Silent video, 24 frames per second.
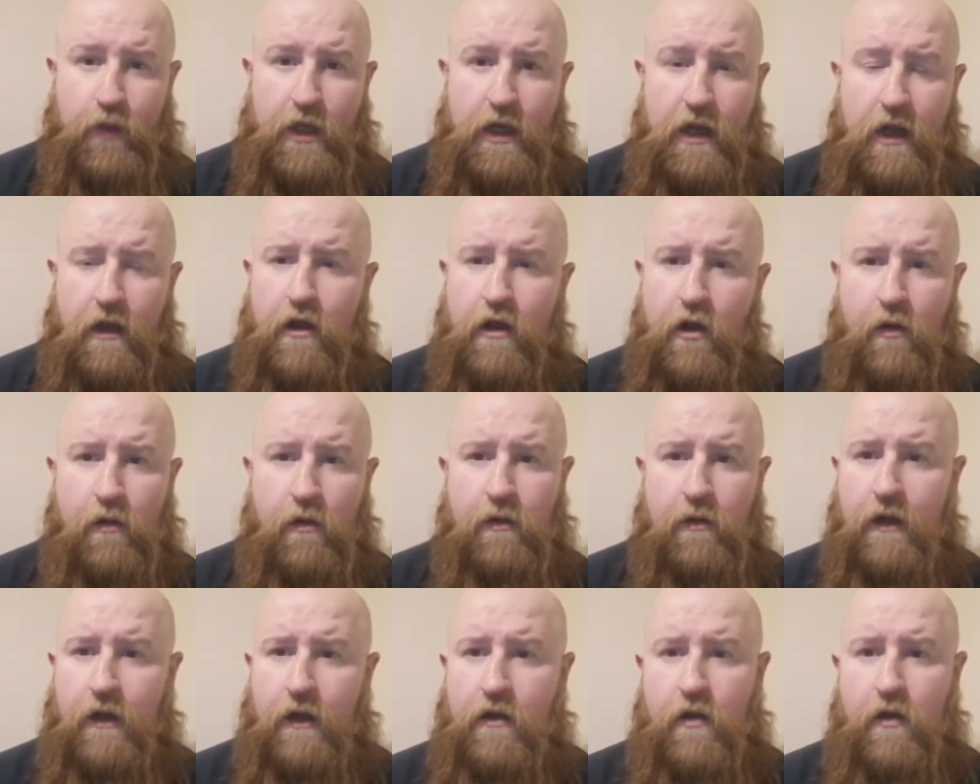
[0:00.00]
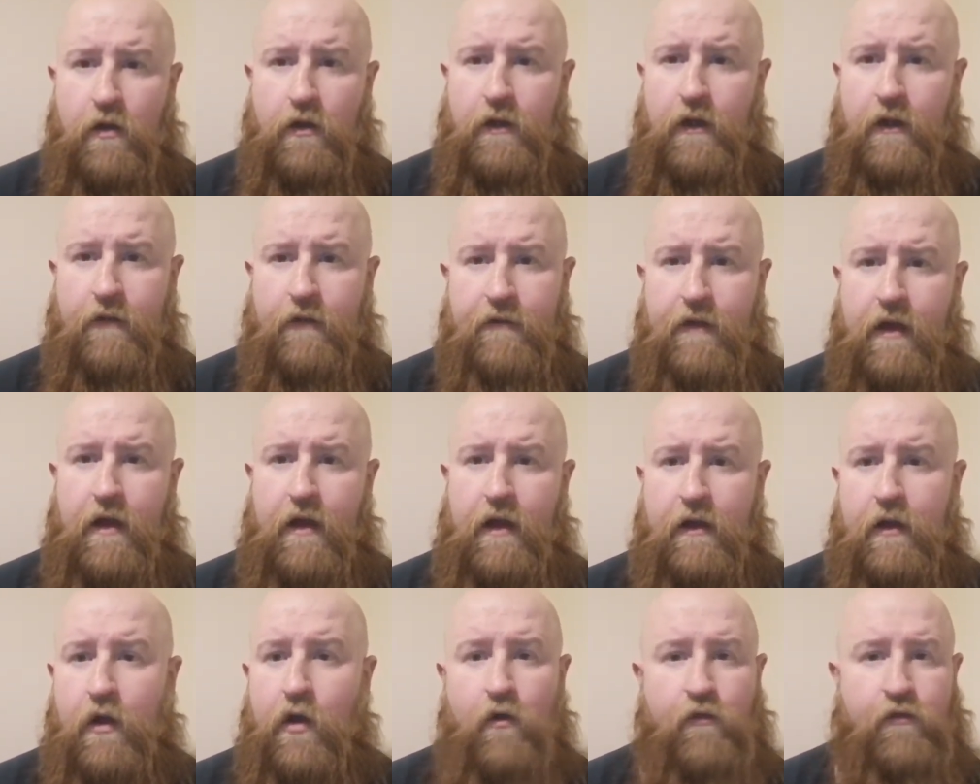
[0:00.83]
I go. I go and if I
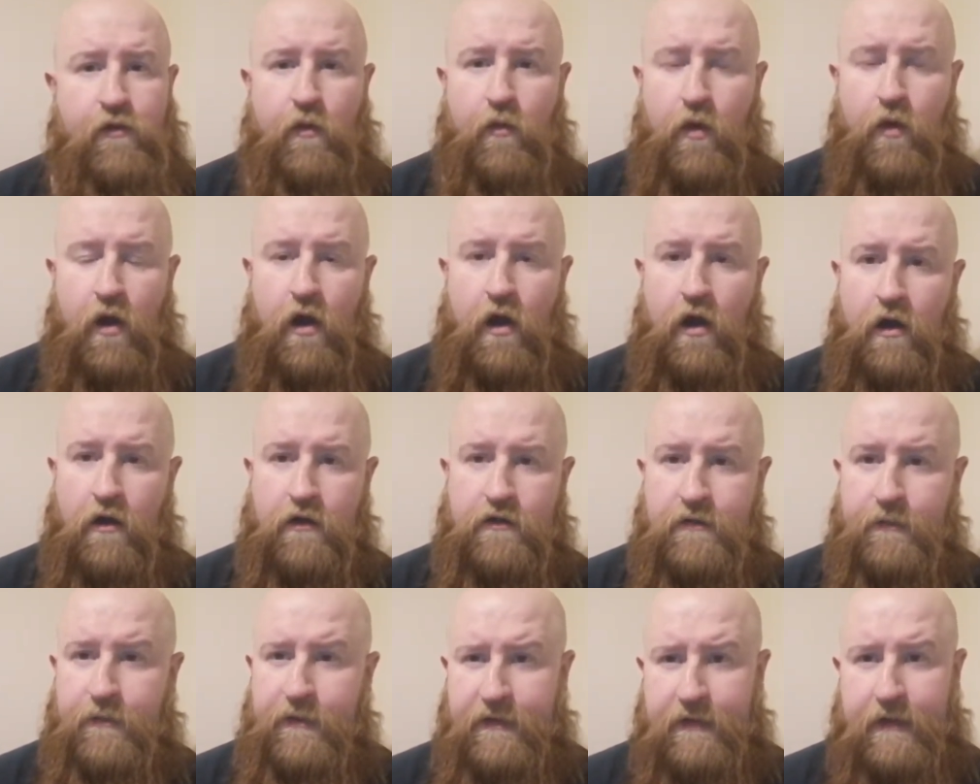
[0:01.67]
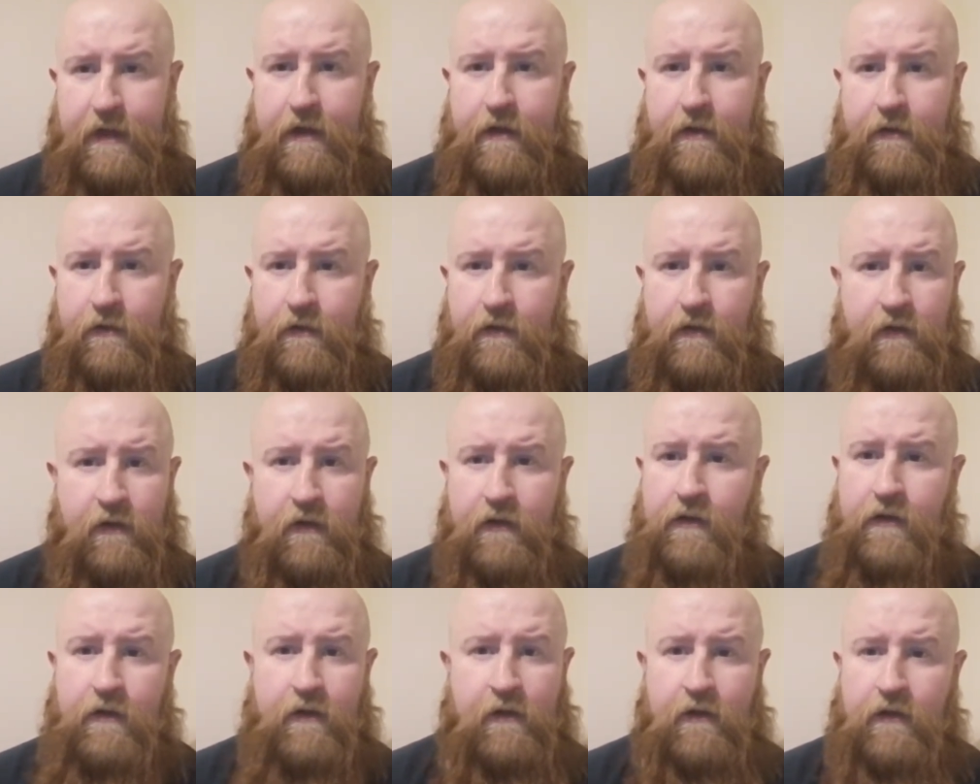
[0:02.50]
go for walks. I've been down
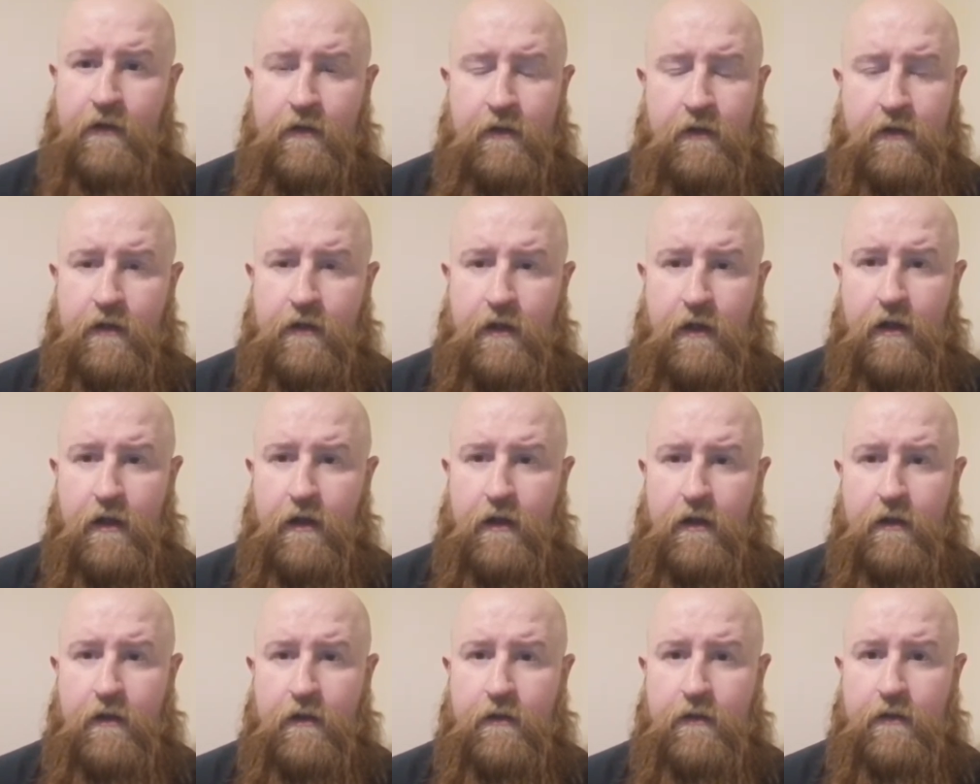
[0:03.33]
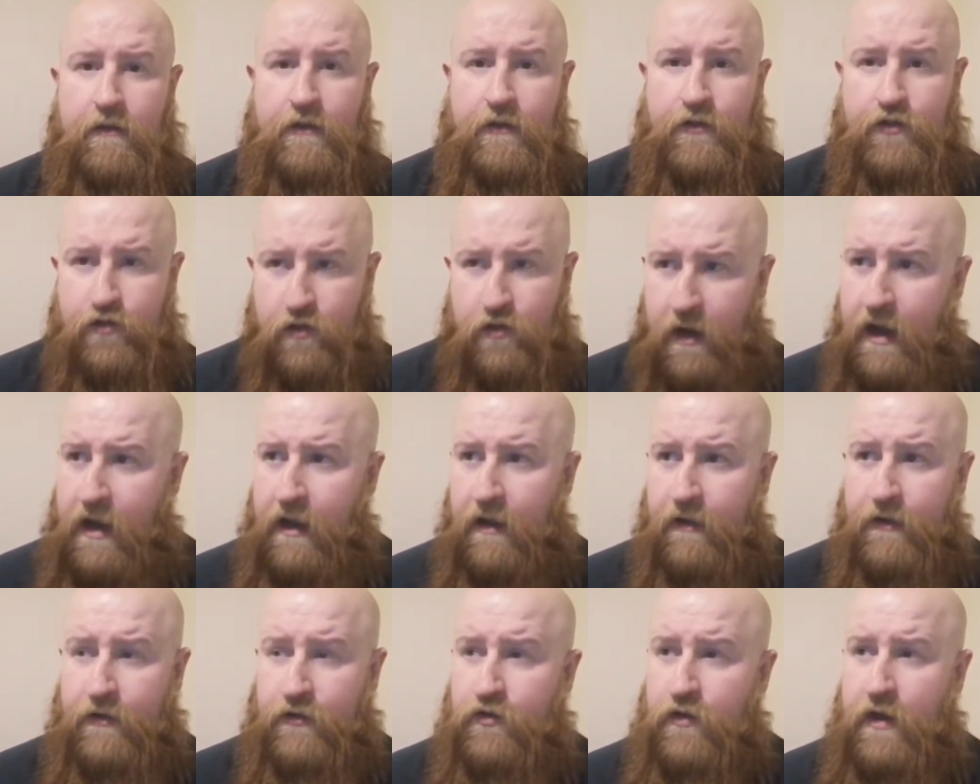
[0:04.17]
uh, the tra-
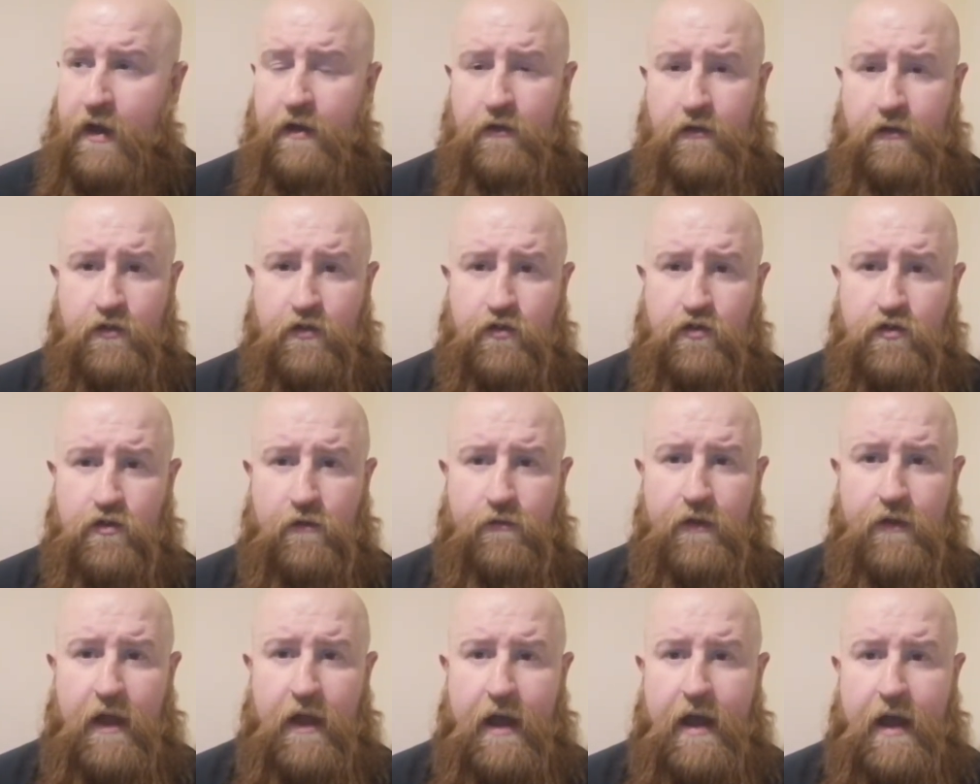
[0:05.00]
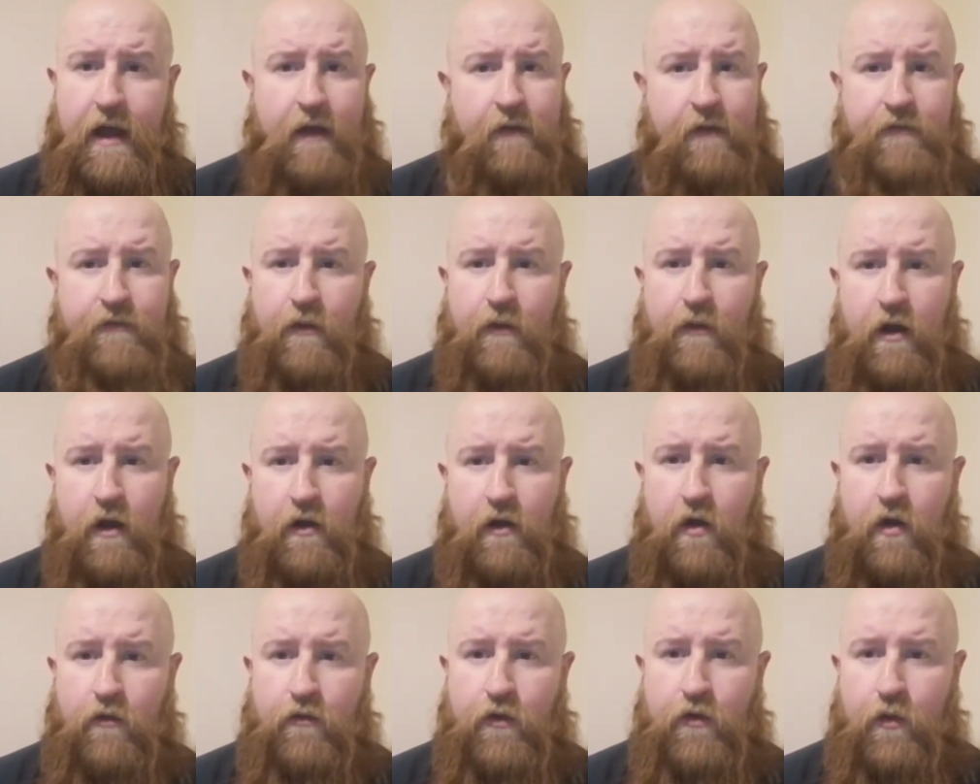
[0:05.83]
the trails and stuff like that. If I want to
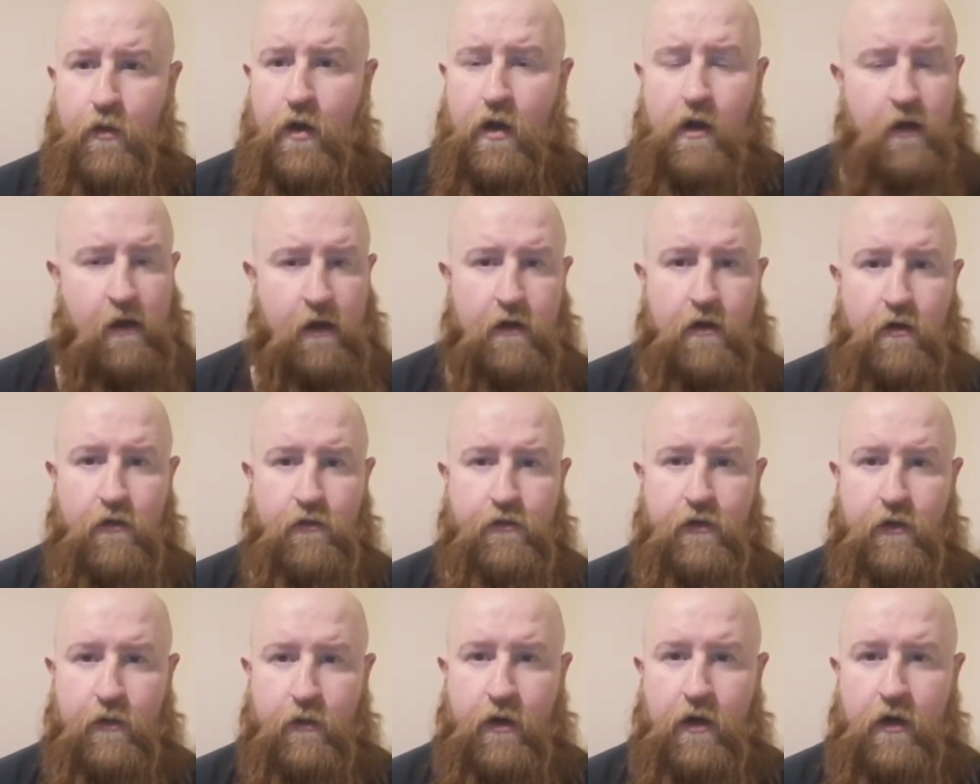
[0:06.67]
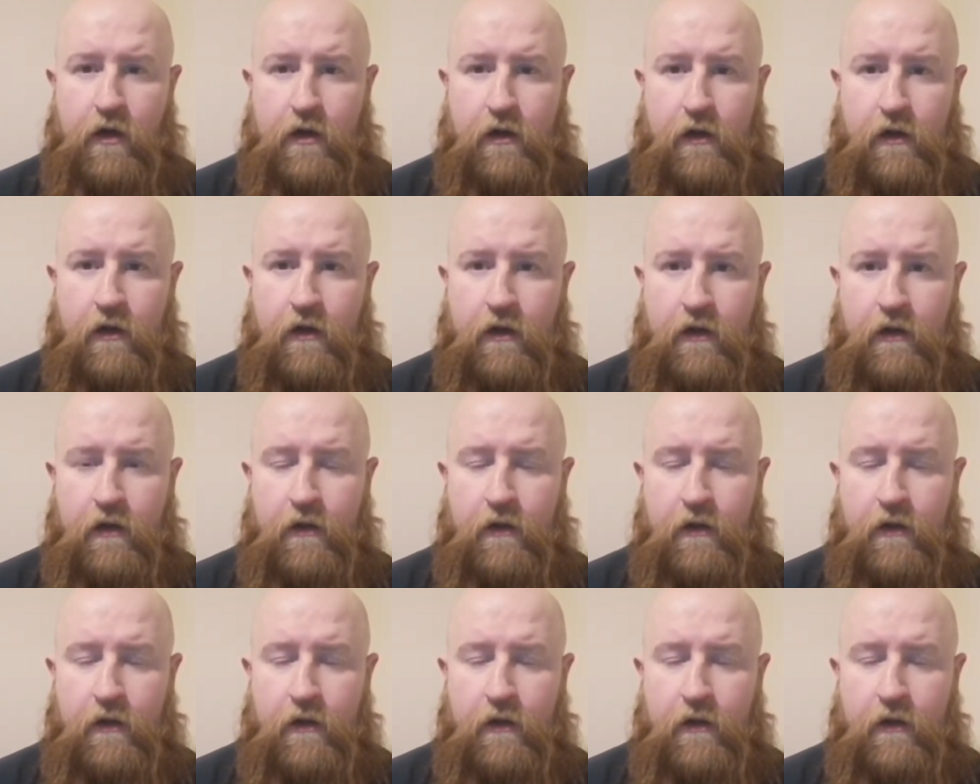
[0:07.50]
go for a walk, I go for a walk.